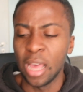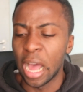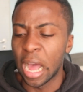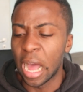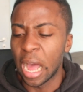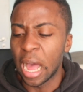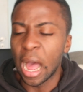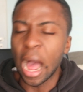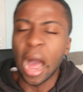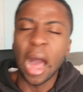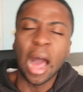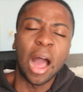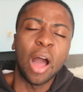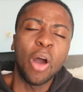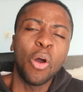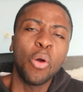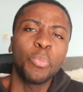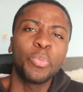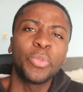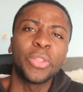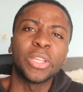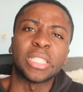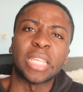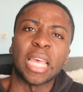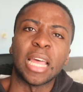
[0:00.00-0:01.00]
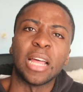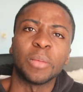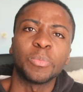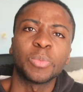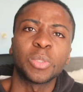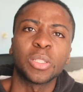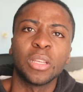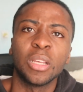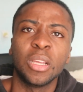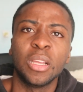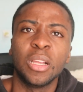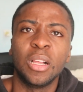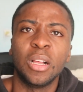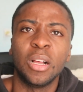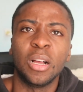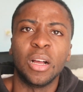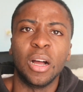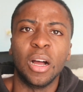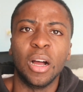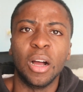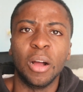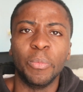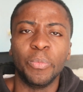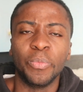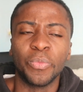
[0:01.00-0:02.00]
I hope this helps
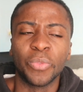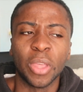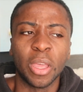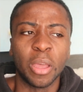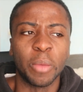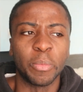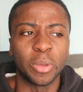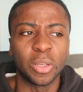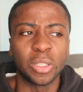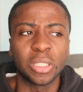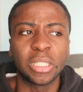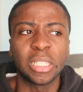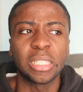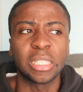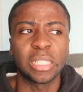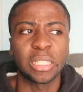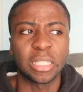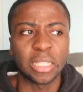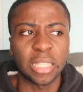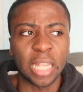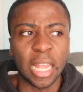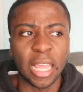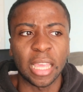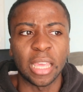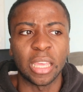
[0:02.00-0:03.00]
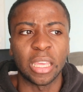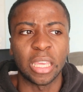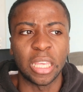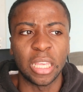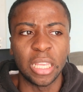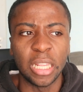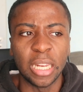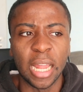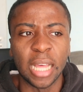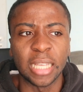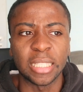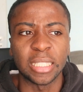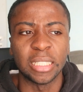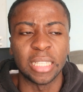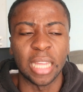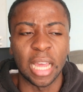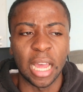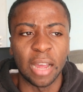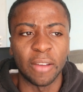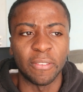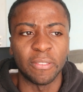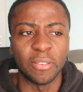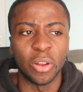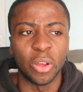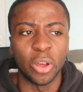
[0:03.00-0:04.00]
because this is like a key lesson that
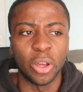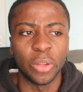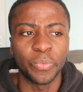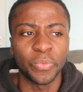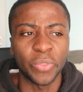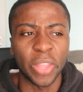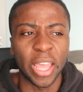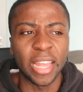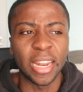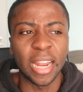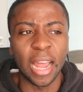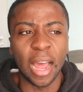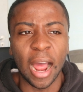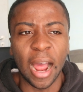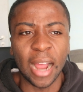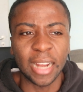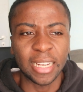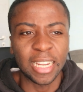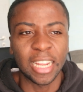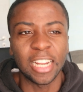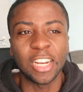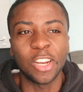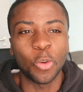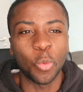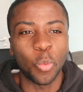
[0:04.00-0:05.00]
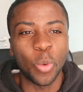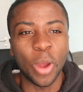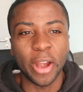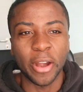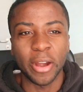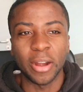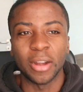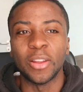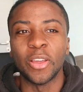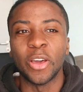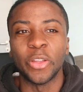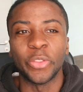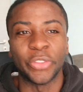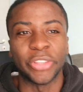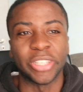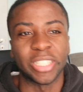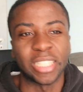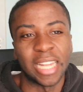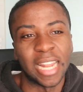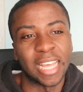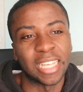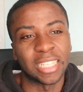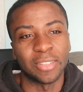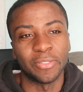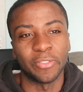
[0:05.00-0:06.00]
I've learned, and I'll tell you where I learned
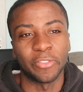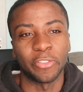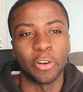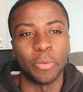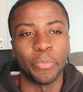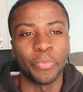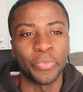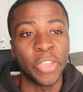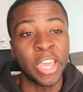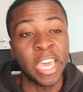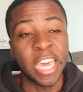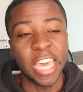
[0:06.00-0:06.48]
this lesson from.